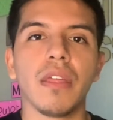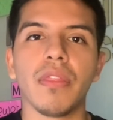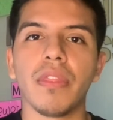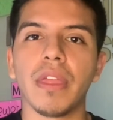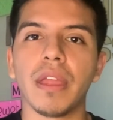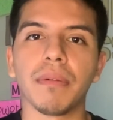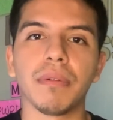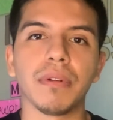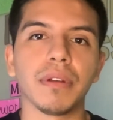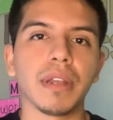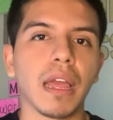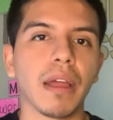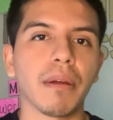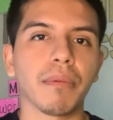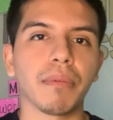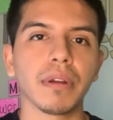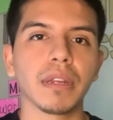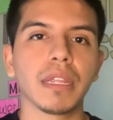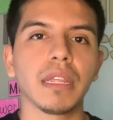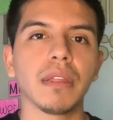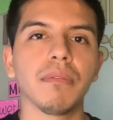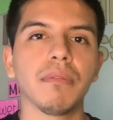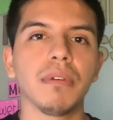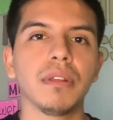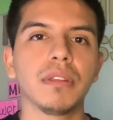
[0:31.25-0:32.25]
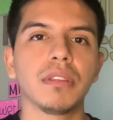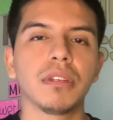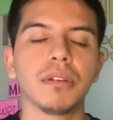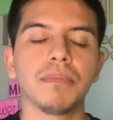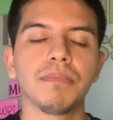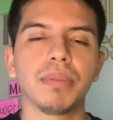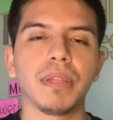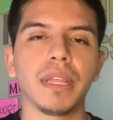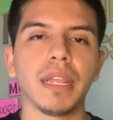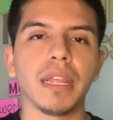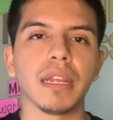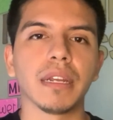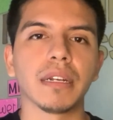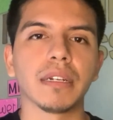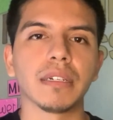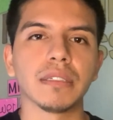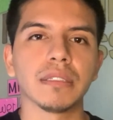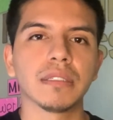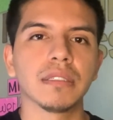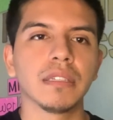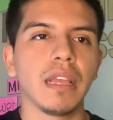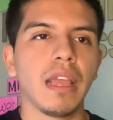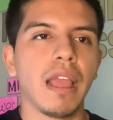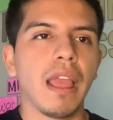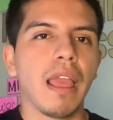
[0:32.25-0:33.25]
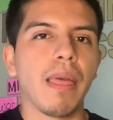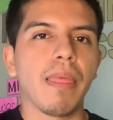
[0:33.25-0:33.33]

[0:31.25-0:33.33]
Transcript: they were not working with their peers,